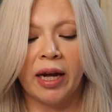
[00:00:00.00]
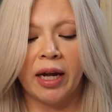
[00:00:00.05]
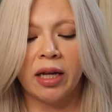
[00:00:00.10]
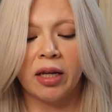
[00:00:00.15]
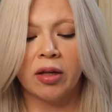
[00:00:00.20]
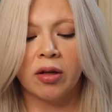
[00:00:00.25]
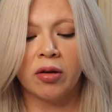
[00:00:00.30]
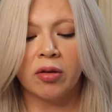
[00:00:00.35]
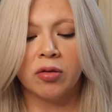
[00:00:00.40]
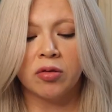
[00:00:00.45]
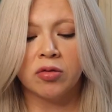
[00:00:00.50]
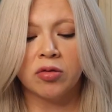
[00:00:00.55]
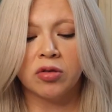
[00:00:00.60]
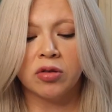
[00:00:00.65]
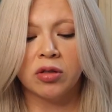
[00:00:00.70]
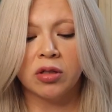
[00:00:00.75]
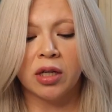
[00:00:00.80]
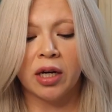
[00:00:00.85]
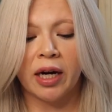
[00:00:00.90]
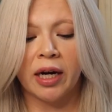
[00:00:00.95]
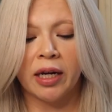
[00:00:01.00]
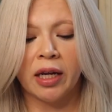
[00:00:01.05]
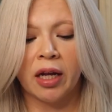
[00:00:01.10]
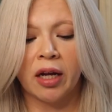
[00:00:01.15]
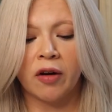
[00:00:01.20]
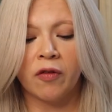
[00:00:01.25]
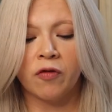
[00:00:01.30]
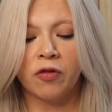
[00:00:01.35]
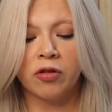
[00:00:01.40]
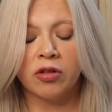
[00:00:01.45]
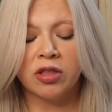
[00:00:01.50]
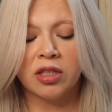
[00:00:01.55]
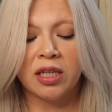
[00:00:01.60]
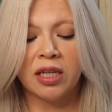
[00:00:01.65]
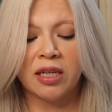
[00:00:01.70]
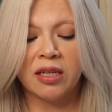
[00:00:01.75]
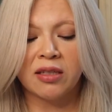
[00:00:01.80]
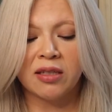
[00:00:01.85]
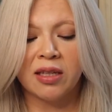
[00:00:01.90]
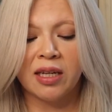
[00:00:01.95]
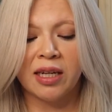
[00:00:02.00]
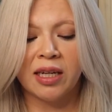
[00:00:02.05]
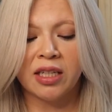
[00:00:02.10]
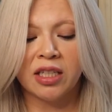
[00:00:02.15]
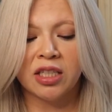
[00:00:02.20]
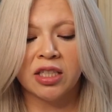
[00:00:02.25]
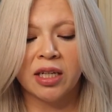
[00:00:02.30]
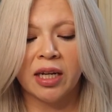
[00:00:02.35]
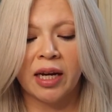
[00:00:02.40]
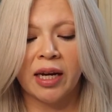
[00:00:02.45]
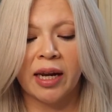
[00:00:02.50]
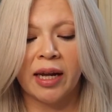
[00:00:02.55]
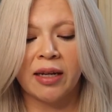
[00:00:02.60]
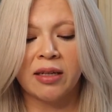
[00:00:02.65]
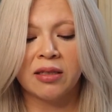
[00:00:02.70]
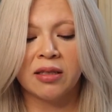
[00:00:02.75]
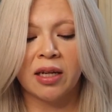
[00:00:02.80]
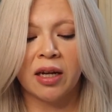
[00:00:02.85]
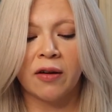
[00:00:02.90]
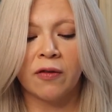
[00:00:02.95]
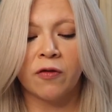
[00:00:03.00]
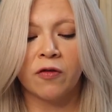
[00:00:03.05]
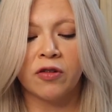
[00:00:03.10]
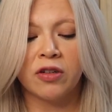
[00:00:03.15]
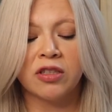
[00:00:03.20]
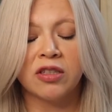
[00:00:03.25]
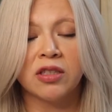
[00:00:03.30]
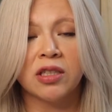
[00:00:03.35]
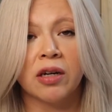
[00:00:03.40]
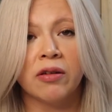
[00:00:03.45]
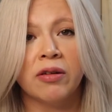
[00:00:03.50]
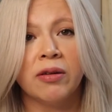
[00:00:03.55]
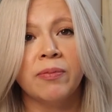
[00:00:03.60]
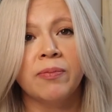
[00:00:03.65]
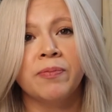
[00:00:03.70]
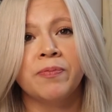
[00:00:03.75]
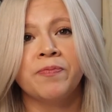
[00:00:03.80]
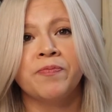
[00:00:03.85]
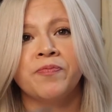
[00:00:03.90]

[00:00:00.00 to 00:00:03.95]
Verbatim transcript: I use Garnier Fructis Sleek and Shine Anti-Frizz Serum.